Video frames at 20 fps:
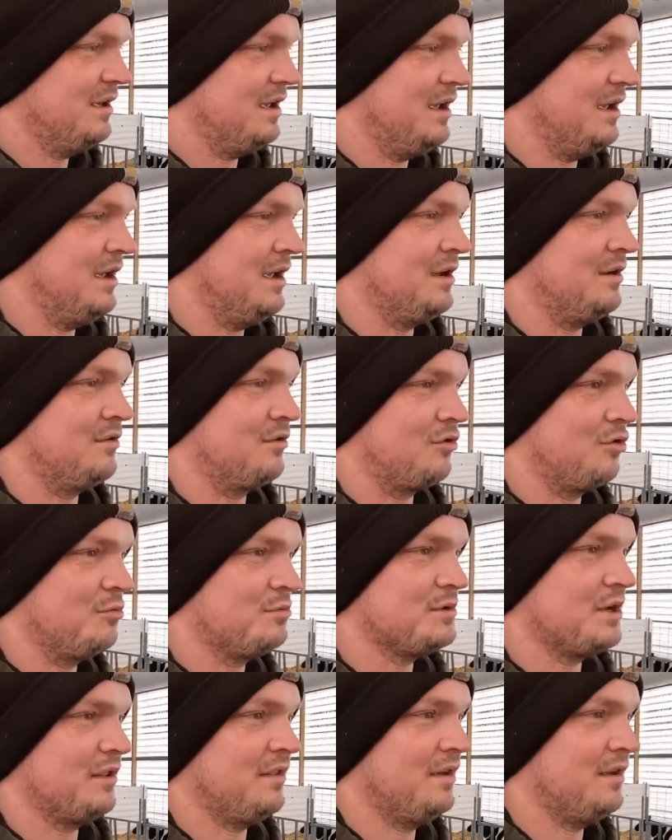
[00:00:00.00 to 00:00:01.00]
in
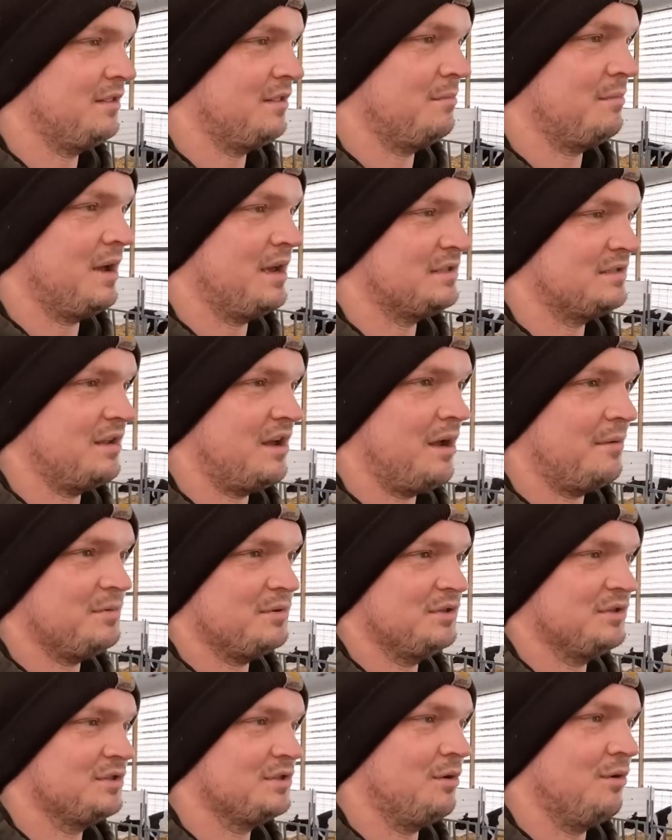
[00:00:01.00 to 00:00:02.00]
groups, I think the best
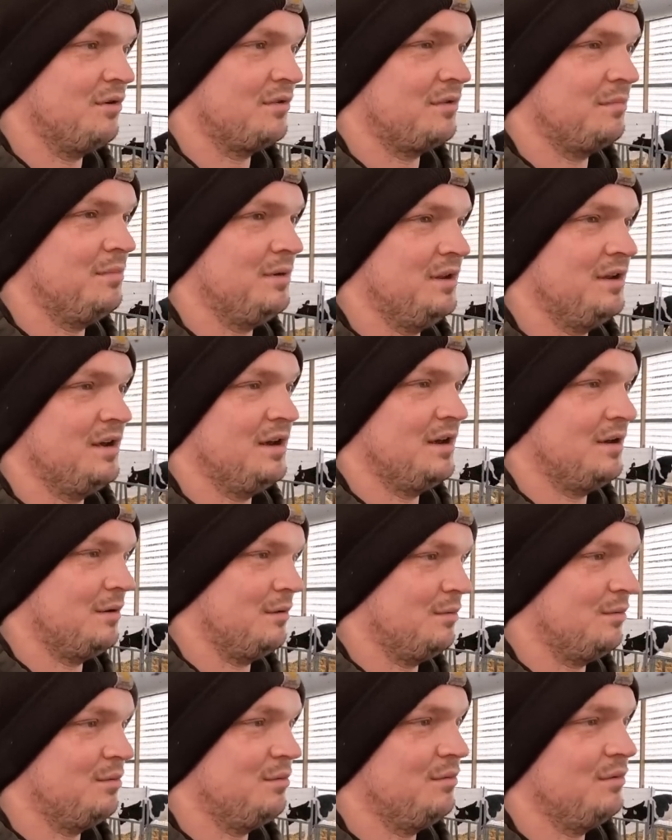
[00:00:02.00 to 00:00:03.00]
option is going to be to